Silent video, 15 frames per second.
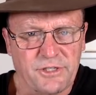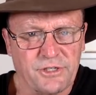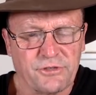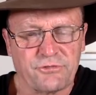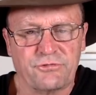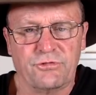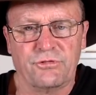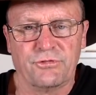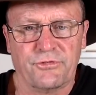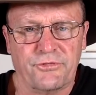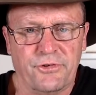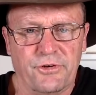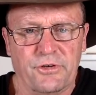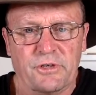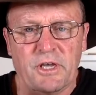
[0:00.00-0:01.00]
just crawling
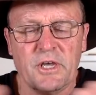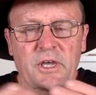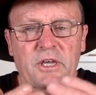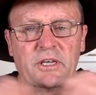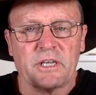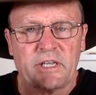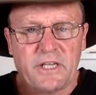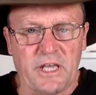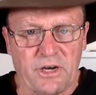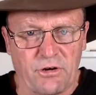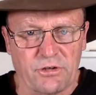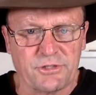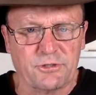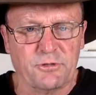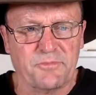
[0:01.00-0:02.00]
through, get that
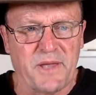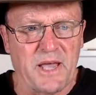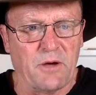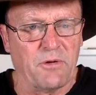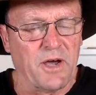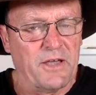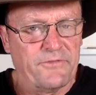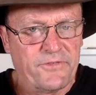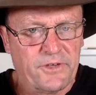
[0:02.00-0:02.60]
nice little bow wave.